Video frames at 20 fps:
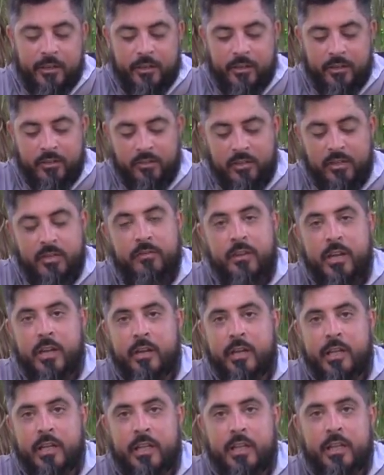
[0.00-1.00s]
You can see
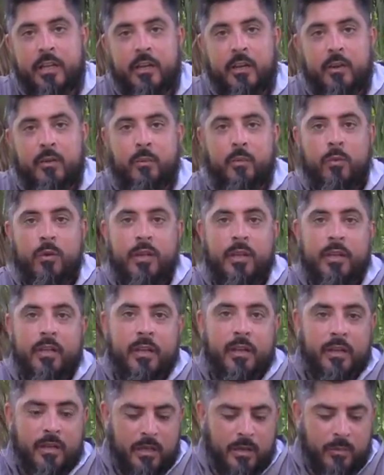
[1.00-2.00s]
very clear what
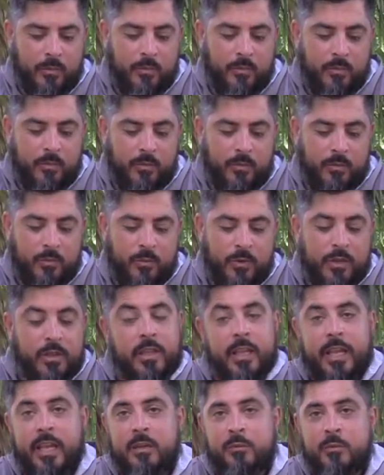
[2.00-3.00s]

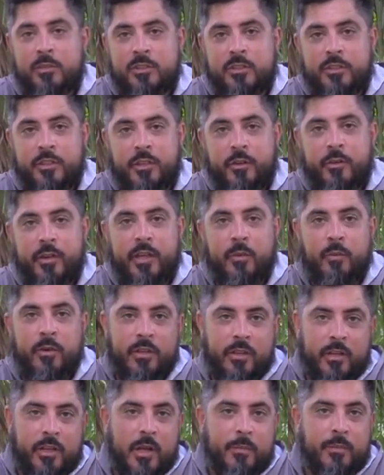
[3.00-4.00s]
the animals are doing,
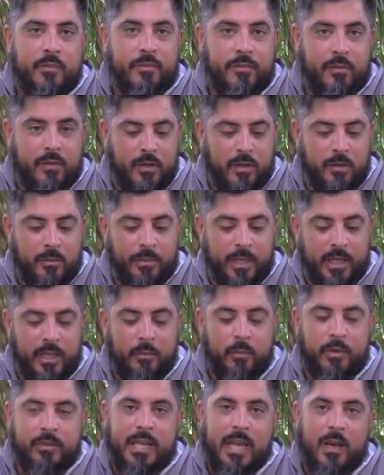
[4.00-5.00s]
where they're coming from,
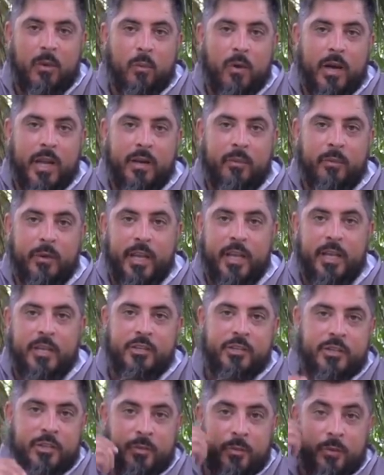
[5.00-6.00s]
and with that wide
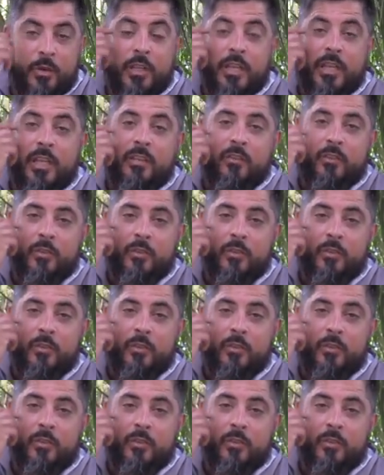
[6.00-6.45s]
range, you really